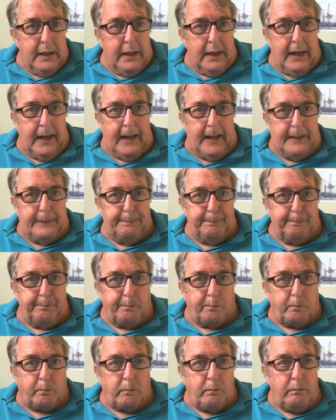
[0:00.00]

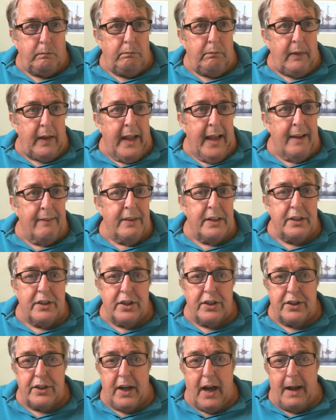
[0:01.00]
having
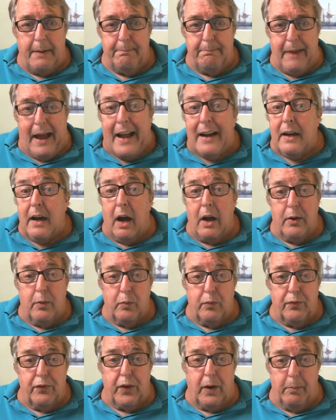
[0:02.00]
just gotten back
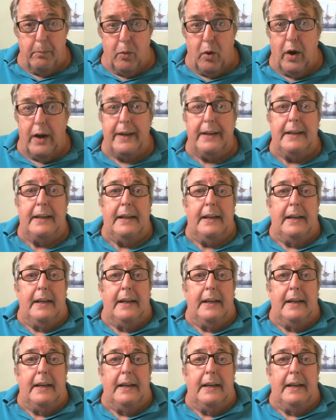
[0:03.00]
on from one.